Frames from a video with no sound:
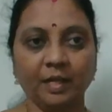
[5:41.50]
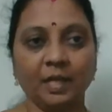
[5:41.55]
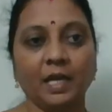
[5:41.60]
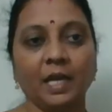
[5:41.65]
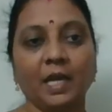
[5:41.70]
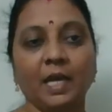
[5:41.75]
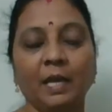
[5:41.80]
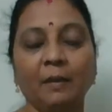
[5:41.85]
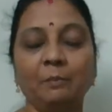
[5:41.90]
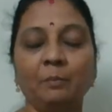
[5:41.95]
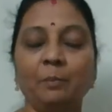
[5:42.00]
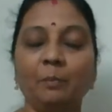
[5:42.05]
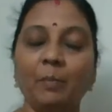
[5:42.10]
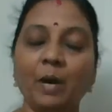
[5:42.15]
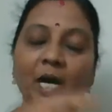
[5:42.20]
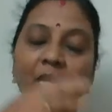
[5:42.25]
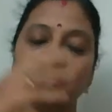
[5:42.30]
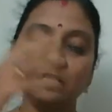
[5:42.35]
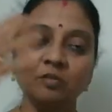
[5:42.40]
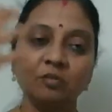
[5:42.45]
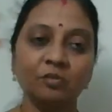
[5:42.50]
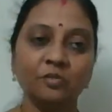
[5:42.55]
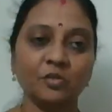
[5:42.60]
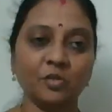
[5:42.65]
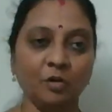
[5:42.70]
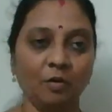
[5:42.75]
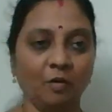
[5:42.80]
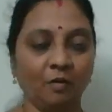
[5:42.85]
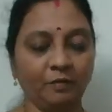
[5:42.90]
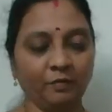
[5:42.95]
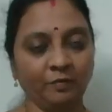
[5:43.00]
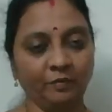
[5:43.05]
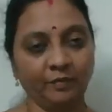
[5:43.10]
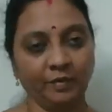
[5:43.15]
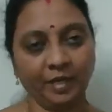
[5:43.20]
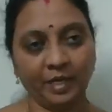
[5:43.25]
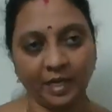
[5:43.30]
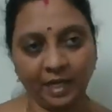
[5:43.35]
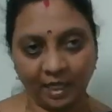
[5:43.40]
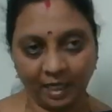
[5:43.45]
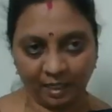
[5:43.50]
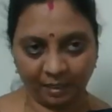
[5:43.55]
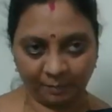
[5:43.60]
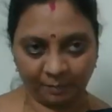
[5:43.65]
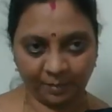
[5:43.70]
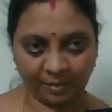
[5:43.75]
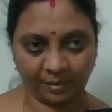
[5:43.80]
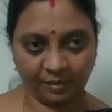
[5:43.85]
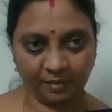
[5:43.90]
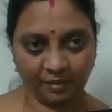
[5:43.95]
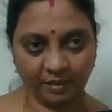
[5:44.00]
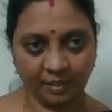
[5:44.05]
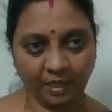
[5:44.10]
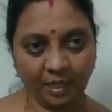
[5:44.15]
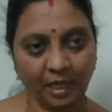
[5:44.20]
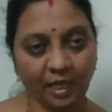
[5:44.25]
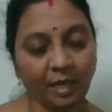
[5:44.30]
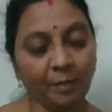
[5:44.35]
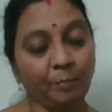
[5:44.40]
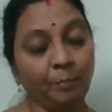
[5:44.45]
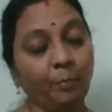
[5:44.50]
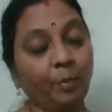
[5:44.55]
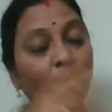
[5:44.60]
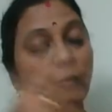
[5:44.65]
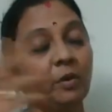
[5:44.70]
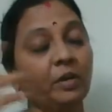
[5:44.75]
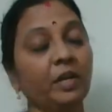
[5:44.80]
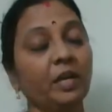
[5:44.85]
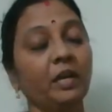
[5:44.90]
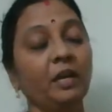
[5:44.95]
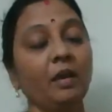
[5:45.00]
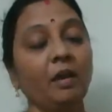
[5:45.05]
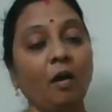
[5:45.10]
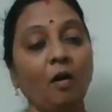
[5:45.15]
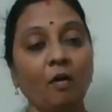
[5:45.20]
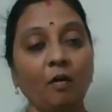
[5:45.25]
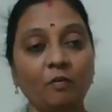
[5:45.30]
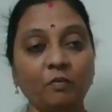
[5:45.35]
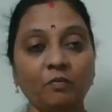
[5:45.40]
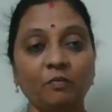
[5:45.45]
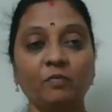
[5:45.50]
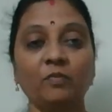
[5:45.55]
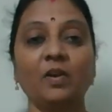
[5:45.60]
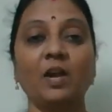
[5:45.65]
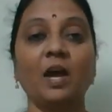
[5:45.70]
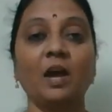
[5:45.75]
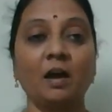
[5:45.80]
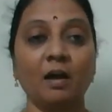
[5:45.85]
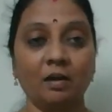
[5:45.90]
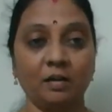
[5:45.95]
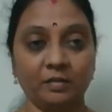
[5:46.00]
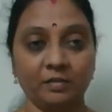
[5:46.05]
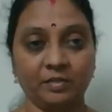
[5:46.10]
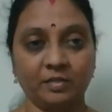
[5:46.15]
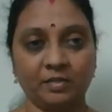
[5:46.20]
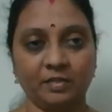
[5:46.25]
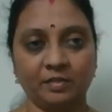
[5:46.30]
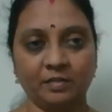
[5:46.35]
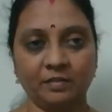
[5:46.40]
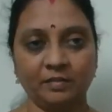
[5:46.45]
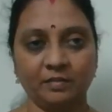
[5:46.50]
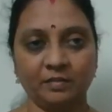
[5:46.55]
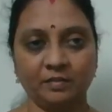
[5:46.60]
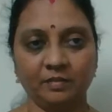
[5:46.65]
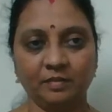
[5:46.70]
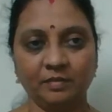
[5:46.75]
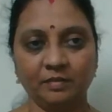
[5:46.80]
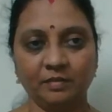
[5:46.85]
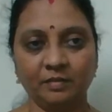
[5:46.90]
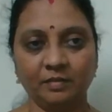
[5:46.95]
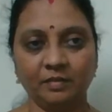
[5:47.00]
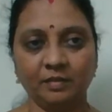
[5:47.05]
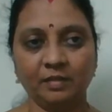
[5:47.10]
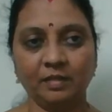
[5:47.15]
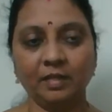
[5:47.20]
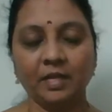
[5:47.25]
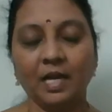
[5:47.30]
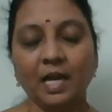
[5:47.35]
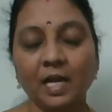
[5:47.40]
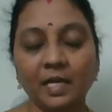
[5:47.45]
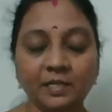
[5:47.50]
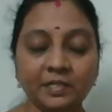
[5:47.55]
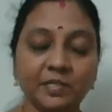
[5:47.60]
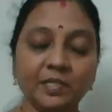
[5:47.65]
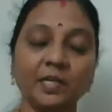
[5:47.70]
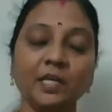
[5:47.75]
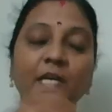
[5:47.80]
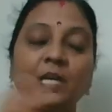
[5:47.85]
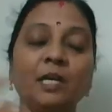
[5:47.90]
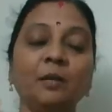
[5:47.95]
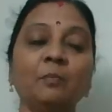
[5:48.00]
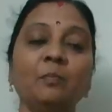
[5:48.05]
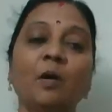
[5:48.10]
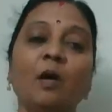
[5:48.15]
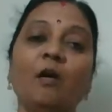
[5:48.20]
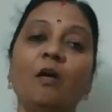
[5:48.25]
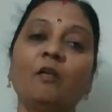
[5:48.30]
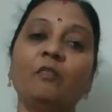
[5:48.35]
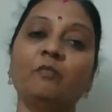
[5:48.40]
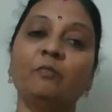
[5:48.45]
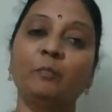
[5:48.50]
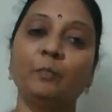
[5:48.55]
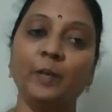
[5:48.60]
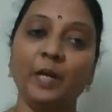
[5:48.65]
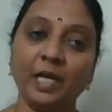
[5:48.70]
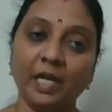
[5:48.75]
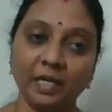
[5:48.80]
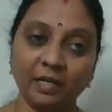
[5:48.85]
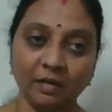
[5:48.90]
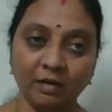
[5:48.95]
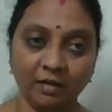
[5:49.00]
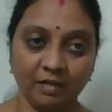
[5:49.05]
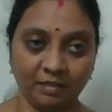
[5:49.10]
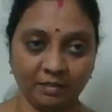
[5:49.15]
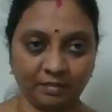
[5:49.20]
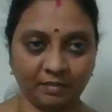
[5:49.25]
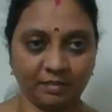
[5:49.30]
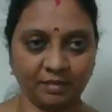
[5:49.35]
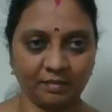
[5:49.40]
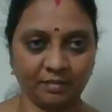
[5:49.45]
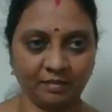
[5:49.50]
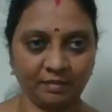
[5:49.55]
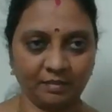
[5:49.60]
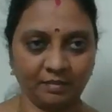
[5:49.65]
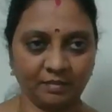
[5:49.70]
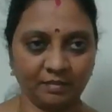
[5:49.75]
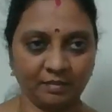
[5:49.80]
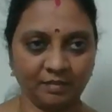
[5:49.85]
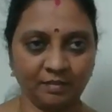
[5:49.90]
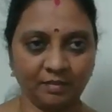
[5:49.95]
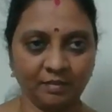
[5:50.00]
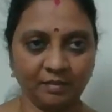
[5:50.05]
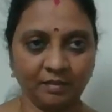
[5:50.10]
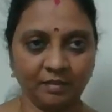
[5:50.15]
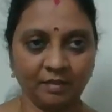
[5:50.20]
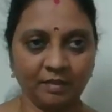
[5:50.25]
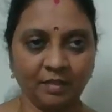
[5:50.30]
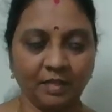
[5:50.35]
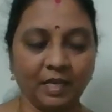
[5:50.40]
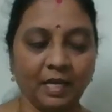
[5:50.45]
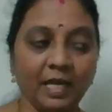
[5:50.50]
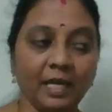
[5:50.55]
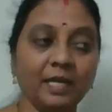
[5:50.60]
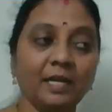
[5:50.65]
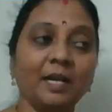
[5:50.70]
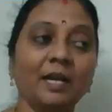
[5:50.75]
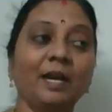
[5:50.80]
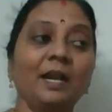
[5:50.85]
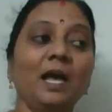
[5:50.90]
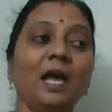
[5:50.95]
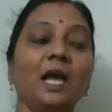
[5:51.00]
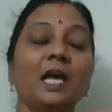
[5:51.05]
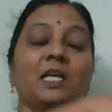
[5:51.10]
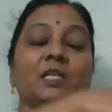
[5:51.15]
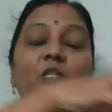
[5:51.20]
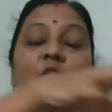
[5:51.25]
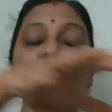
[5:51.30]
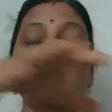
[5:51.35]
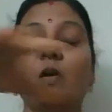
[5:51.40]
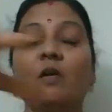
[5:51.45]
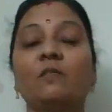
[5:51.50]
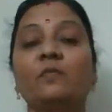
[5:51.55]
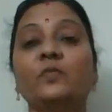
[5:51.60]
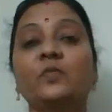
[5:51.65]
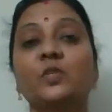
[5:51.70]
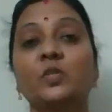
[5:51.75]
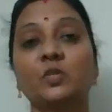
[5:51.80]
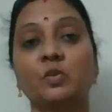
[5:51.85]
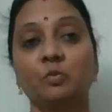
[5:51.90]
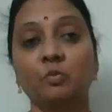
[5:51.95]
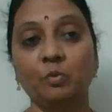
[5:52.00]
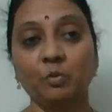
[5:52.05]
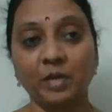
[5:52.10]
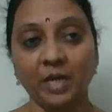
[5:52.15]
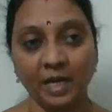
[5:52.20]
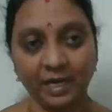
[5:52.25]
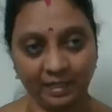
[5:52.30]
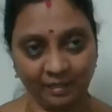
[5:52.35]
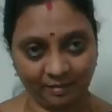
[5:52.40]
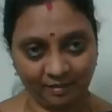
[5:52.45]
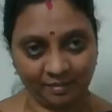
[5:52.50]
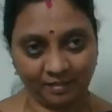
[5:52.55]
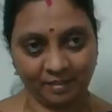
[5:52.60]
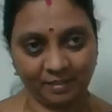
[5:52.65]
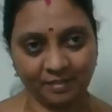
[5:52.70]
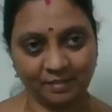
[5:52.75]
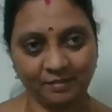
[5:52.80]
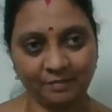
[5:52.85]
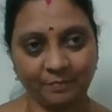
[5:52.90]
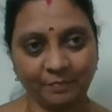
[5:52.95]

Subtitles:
a bunch of grapes, a bouquet of flowers, a team of players, a class of students,